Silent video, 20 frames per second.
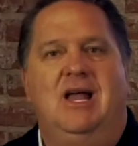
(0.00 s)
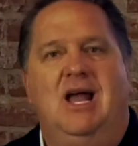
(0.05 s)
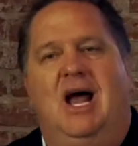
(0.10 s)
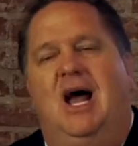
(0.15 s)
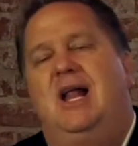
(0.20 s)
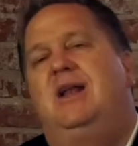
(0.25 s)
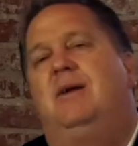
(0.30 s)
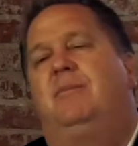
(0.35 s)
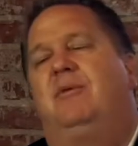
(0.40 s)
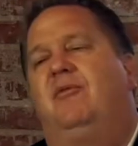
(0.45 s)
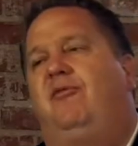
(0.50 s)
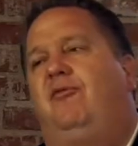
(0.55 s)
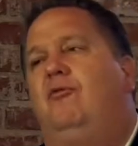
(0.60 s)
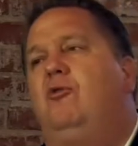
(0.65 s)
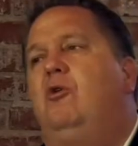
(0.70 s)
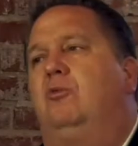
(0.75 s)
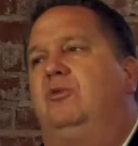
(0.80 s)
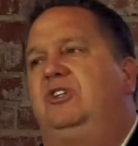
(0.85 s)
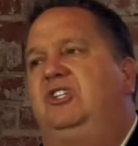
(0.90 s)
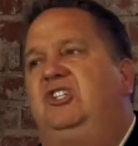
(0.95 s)
And number
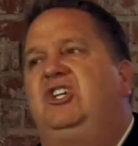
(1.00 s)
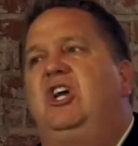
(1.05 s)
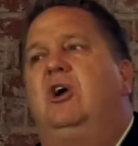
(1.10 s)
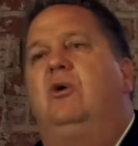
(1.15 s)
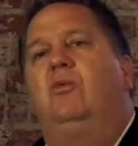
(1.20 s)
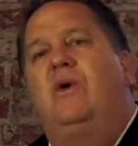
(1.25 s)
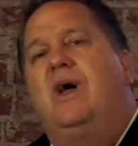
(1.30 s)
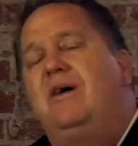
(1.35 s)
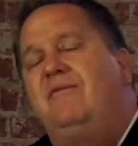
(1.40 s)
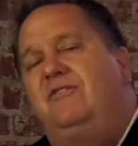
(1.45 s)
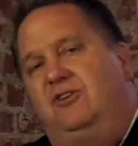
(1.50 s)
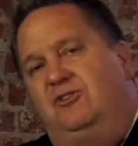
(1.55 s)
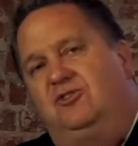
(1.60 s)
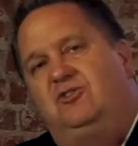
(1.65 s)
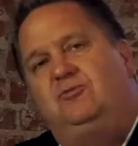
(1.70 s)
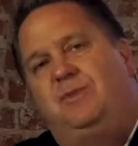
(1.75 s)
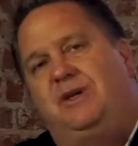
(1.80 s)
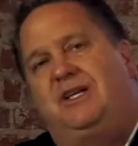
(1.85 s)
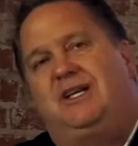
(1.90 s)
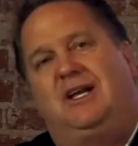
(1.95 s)
4, we share revenues
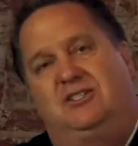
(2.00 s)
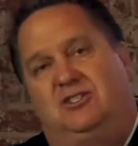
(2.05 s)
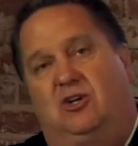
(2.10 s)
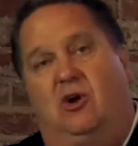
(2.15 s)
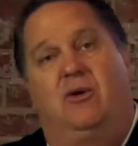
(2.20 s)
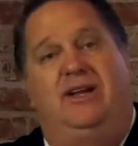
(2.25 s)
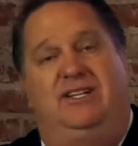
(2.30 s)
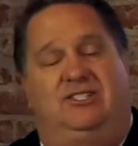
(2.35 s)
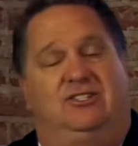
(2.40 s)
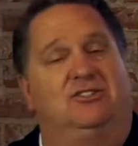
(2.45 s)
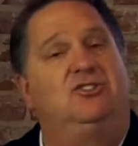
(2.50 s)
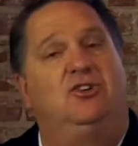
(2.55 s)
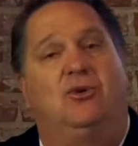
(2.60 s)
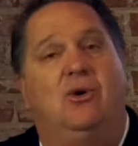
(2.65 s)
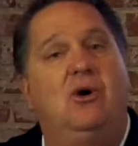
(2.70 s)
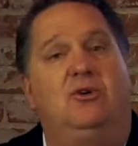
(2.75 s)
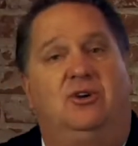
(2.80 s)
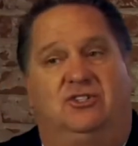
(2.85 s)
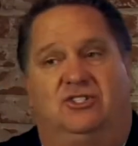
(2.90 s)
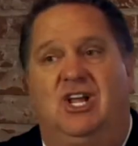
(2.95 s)
because our agents are
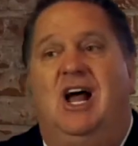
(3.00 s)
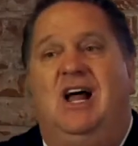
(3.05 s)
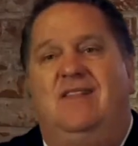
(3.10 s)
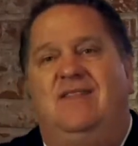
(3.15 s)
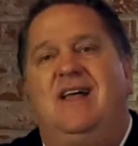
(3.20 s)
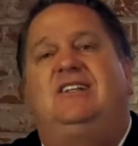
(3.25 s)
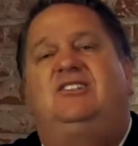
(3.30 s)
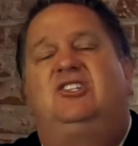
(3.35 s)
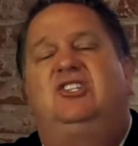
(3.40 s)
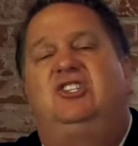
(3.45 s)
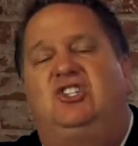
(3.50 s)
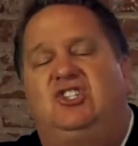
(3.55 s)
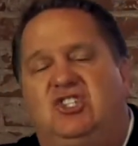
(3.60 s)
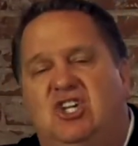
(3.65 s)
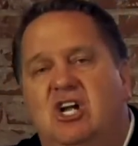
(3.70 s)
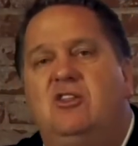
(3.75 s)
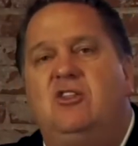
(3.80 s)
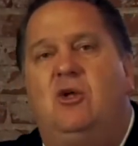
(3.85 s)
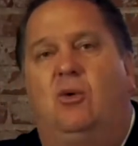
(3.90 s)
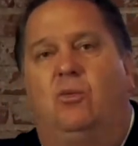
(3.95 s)
owners. They actually
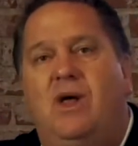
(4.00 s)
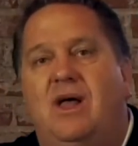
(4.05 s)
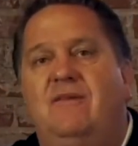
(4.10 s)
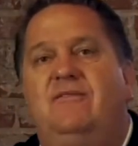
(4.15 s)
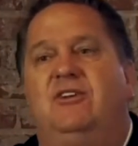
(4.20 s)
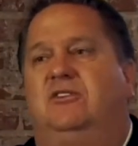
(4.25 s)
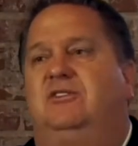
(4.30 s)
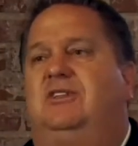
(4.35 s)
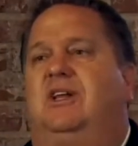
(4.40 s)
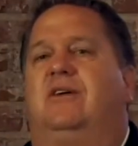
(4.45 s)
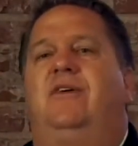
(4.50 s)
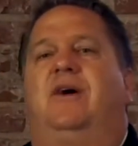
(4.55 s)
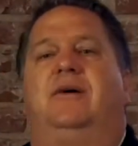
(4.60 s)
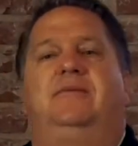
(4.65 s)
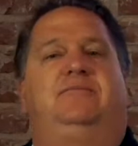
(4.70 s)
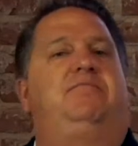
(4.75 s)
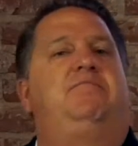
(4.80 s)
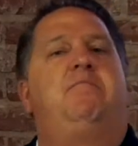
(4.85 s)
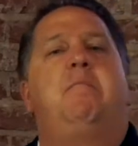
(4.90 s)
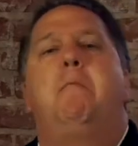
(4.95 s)
share in the revenues of
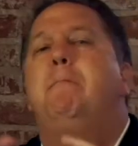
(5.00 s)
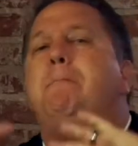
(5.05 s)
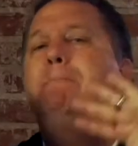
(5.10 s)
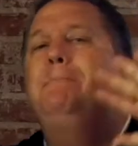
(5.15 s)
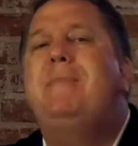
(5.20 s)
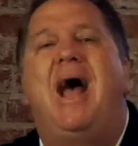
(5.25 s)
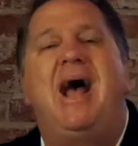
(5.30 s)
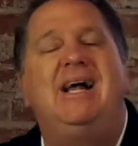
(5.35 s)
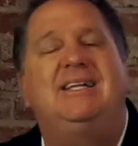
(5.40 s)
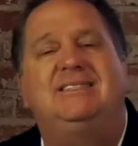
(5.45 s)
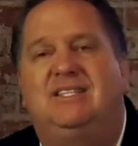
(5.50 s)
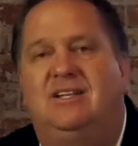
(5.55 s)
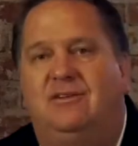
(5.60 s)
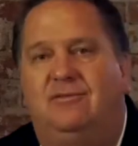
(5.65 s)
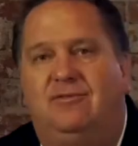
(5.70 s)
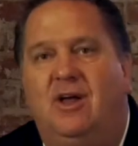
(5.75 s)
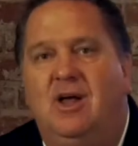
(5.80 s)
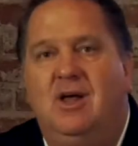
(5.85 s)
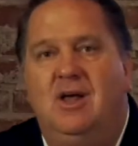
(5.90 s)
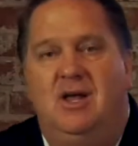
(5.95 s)
a
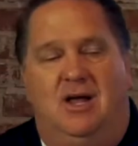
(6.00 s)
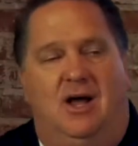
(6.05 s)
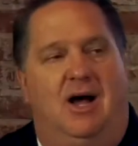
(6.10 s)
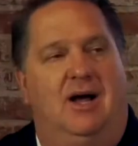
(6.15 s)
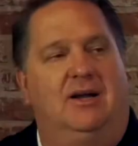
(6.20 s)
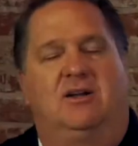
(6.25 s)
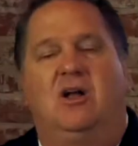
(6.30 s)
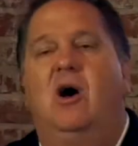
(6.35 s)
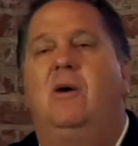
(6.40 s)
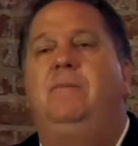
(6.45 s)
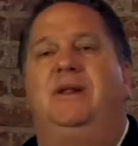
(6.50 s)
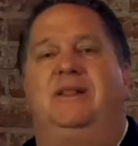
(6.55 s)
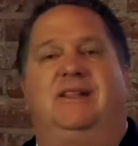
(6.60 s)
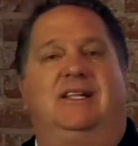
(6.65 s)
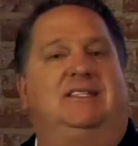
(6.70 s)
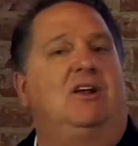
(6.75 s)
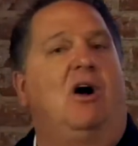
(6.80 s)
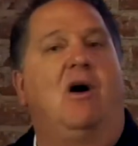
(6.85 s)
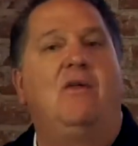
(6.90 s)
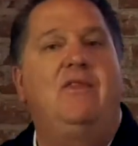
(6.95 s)
massive company
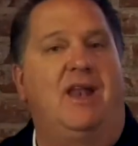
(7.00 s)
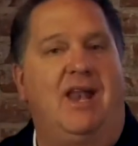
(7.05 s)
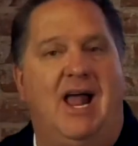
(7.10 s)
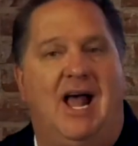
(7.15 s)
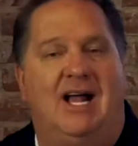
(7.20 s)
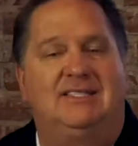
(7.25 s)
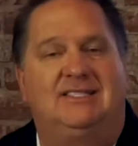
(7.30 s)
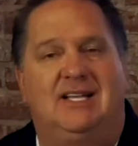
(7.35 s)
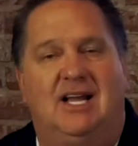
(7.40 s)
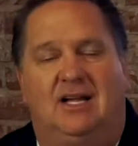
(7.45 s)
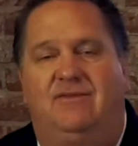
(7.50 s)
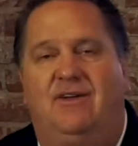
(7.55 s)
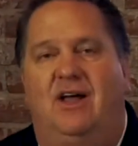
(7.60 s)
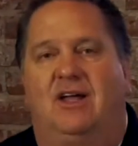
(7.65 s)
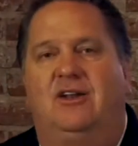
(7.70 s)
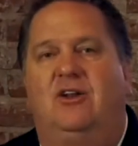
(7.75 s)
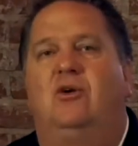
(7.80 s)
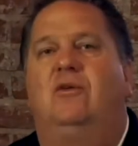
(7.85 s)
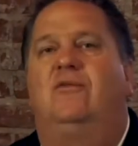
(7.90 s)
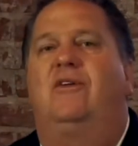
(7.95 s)
that's on the NASDAQ
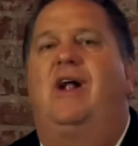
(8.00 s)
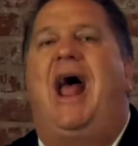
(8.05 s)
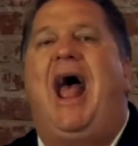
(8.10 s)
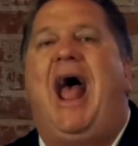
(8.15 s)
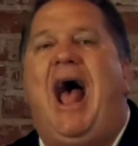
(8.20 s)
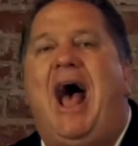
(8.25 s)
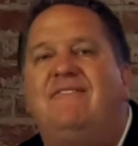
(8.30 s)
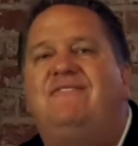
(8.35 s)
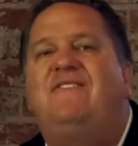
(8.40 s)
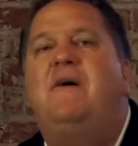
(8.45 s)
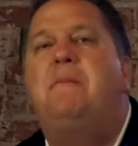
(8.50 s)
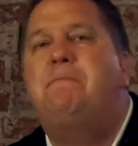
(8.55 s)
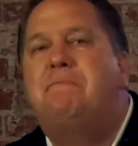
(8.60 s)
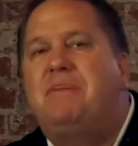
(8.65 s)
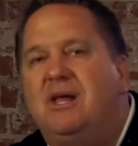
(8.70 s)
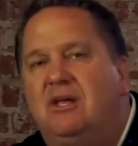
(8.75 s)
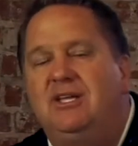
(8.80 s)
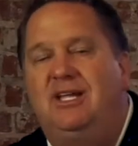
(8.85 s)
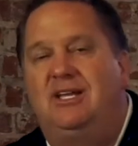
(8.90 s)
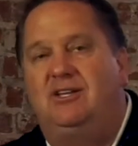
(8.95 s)
valued at over $500
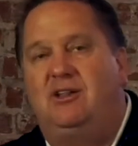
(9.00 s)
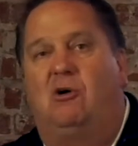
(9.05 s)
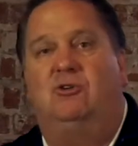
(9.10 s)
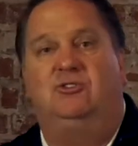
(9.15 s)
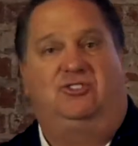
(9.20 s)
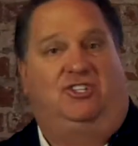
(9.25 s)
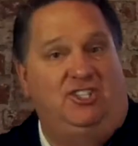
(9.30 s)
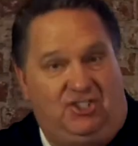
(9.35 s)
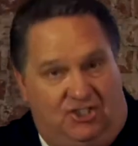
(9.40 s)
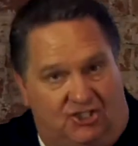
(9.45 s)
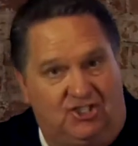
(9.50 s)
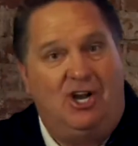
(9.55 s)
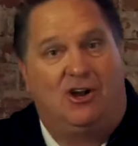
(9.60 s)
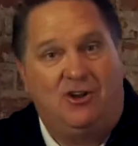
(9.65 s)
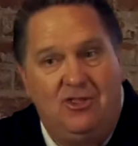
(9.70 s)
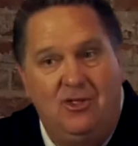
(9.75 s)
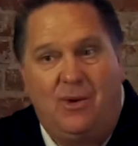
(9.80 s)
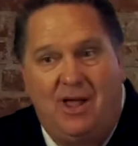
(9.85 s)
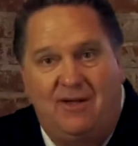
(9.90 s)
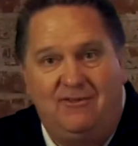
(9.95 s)
million. They share in
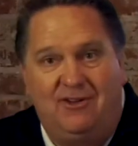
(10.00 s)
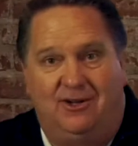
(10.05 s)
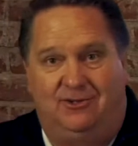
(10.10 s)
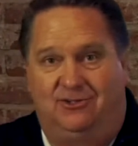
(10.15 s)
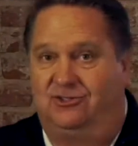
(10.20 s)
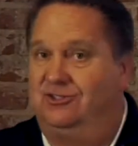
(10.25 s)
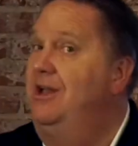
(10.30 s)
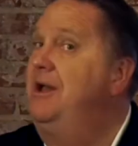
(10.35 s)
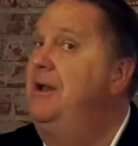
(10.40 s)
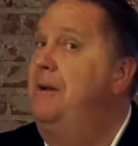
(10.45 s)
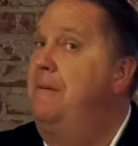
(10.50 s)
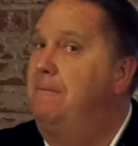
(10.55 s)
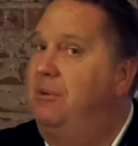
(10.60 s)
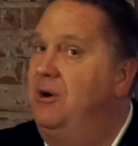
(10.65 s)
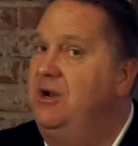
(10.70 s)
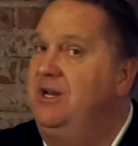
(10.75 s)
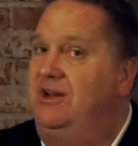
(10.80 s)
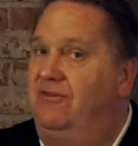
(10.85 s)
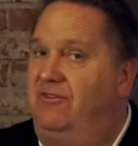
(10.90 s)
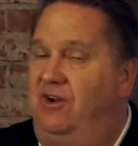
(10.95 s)
the revenues.
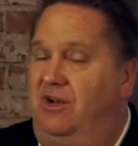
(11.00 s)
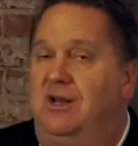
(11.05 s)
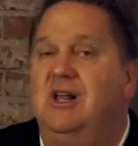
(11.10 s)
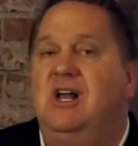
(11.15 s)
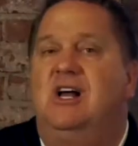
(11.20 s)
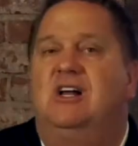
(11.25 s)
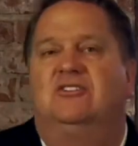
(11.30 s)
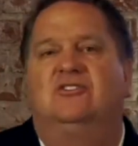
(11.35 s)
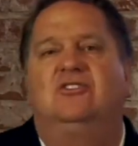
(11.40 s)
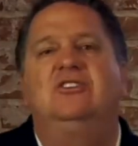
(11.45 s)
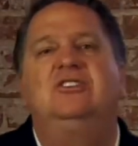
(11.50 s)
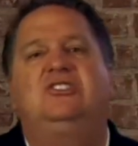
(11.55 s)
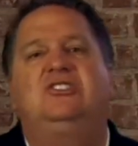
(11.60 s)
Pretty different. So let's